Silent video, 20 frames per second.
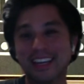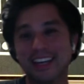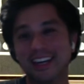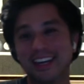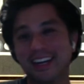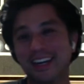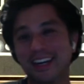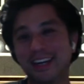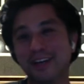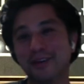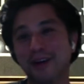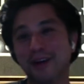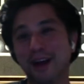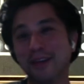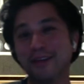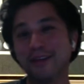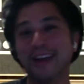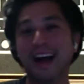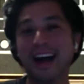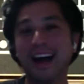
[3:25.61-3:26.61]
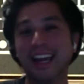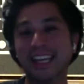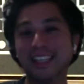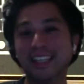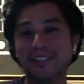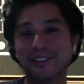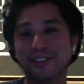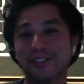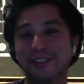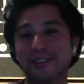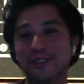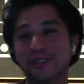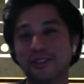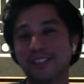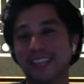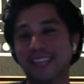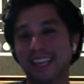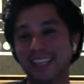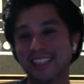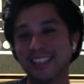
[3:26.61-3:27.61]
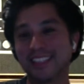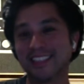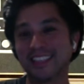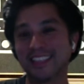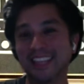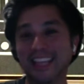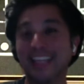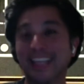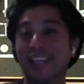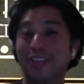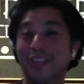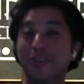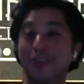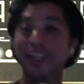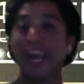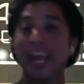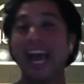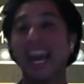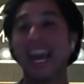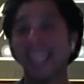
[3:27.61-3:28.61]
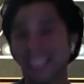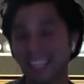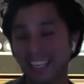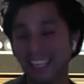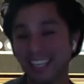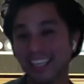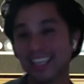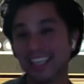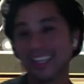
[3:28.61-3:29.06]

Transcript: uh, I'm not introduced as like your daddy.